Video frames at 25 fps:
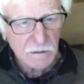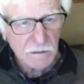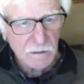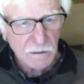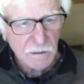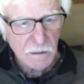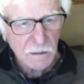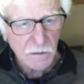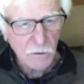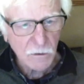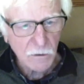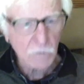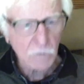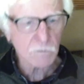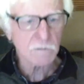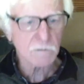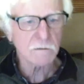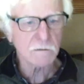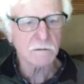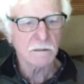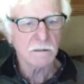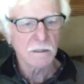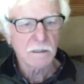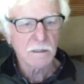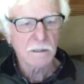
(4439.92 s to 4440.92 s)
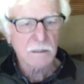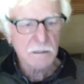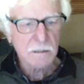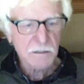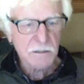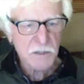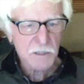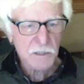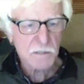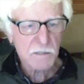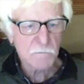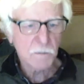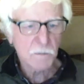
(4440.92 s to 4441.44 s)
not
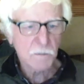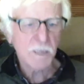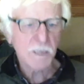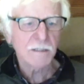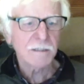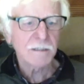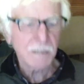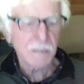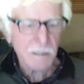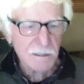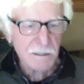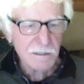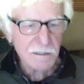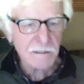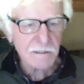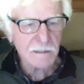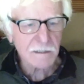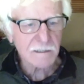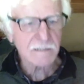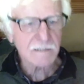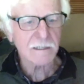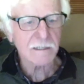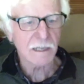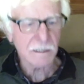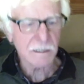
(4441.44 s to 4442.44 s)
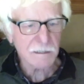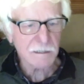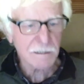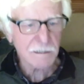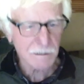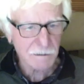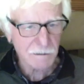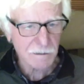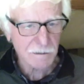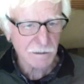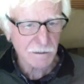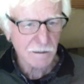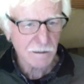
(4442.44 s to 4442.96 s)
just BDS
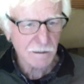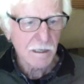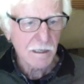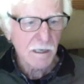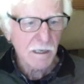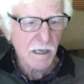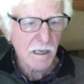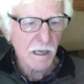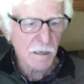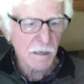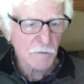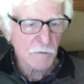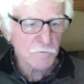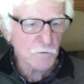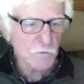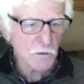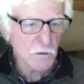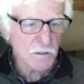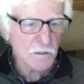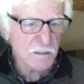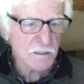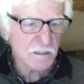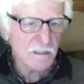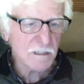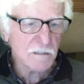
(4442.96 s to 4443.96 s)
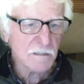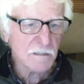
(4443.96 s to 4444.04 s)
successes. And of course, this